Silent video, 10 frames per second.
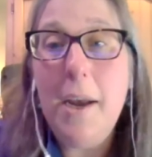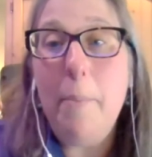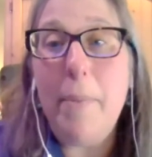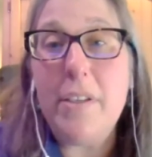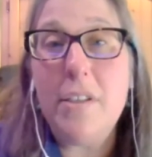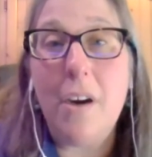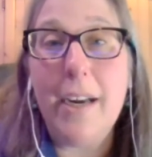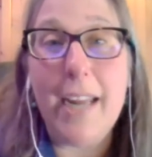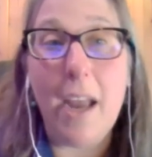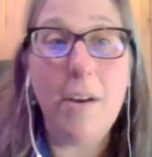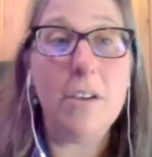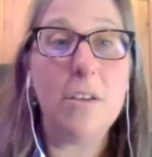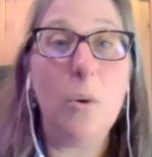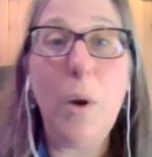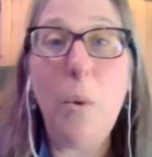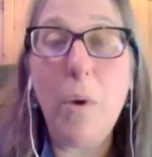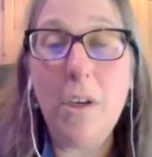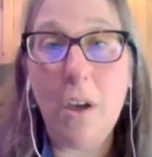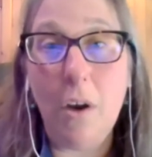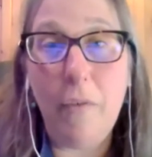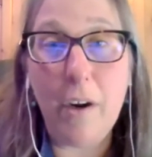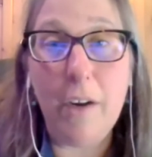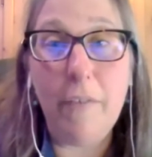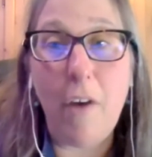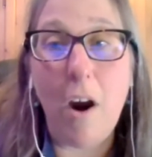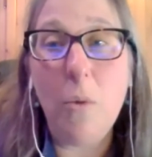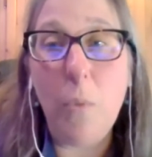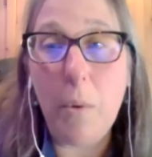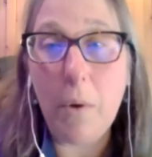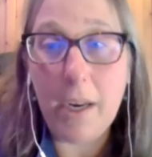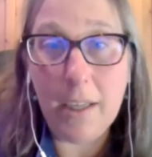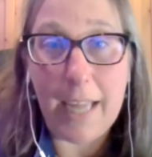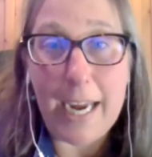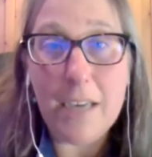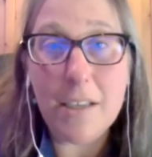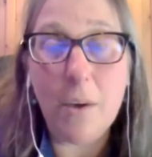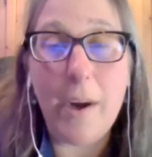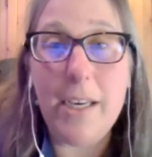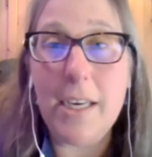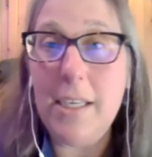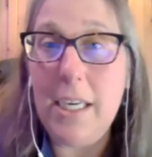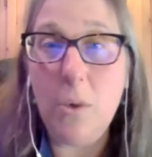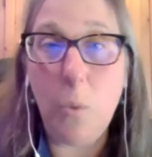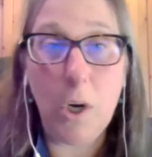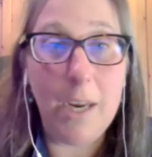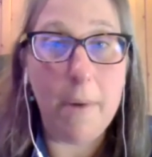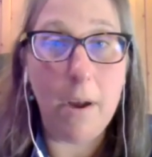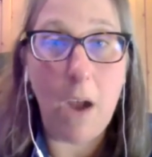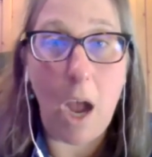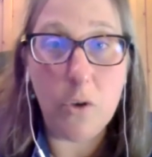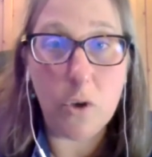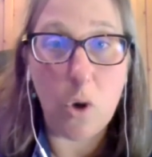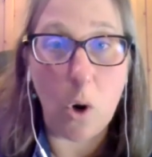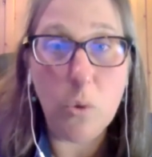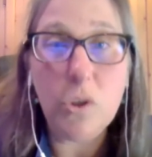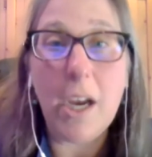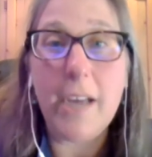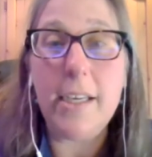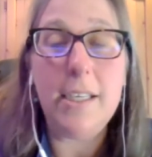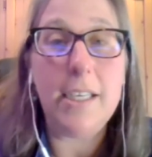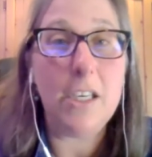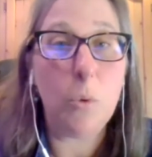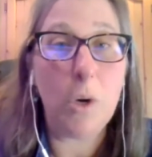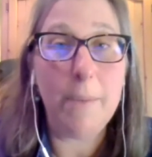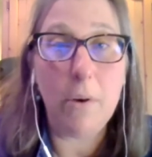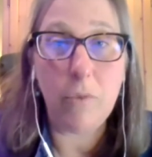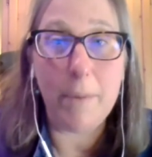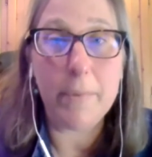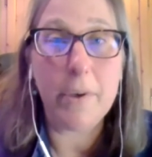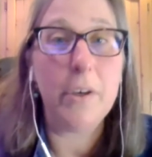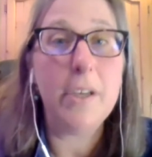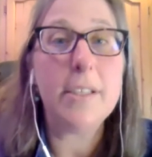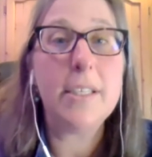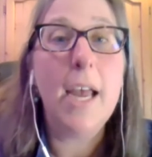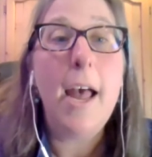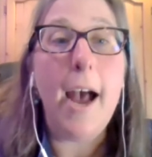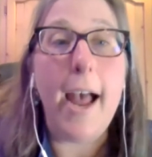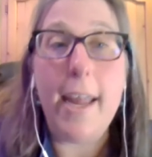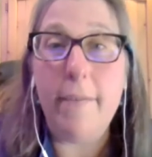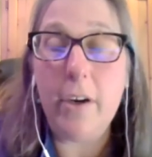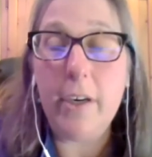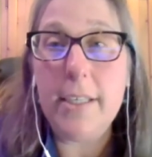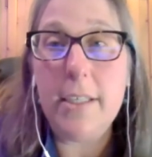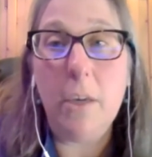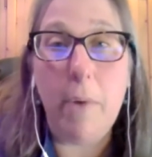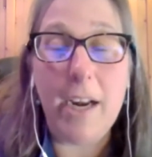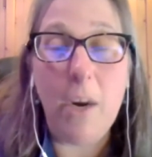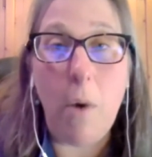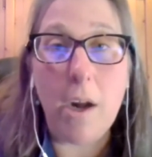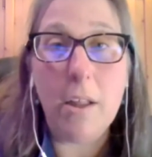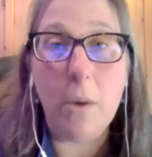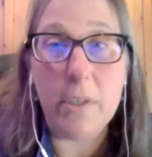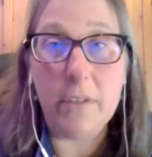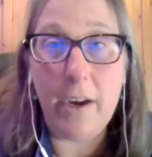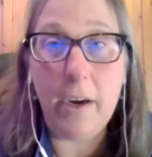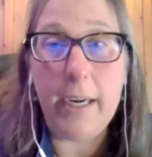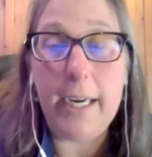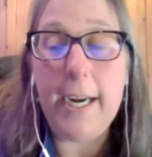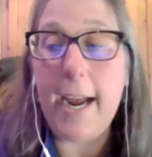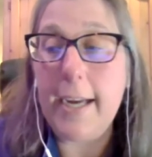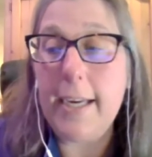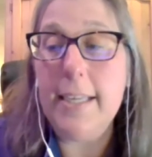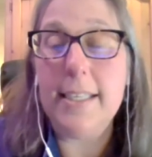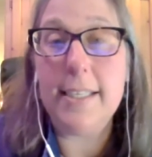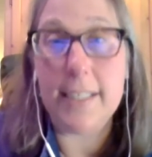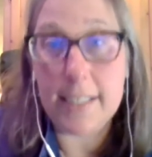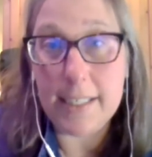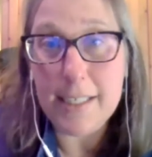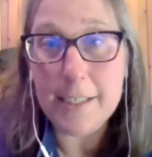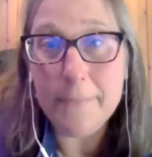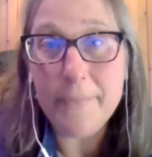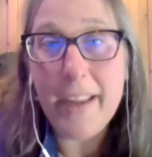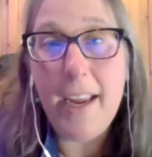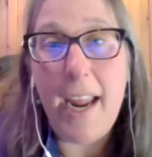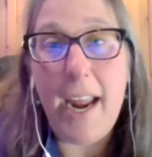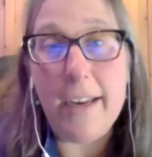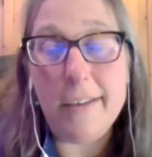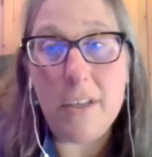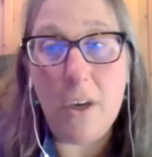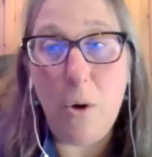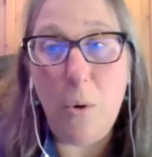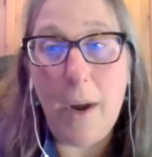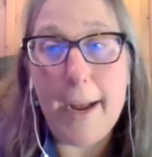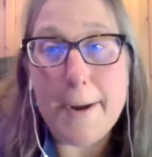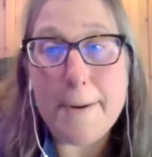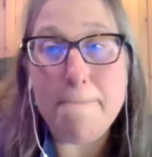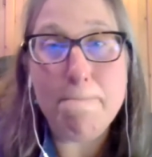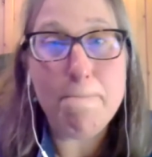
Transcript: but starting out and so we wouldn't go very far and we were in a lake, so I didn't need to worry about undertows. I didn't need to worry about rip currents. I had a very still body of water that was very uh, consistent. And so um,